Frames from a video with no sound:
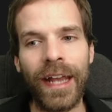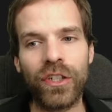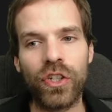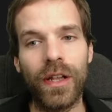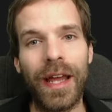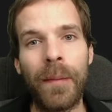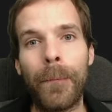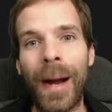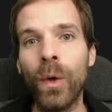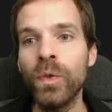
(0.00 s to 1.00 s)
actual
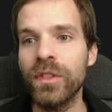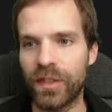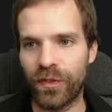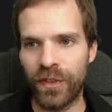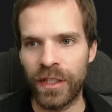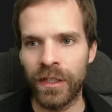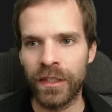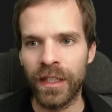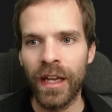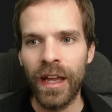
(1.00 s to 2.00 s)
amounts field.